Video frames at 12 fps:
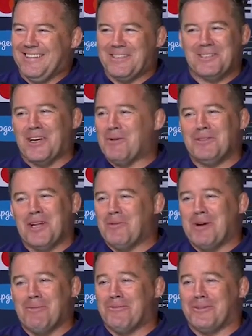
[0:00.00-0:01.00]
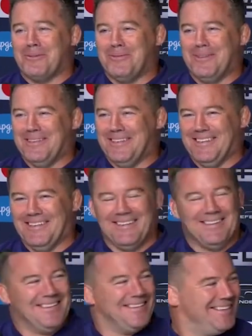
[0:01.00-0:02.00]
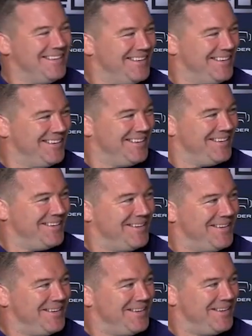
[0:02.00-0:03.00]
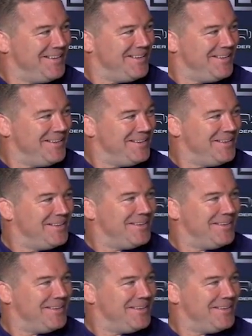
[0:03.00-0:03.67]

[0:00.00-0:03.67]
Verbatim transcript: it's not, not a problem for them. Yeah, Mac, Mac, I think was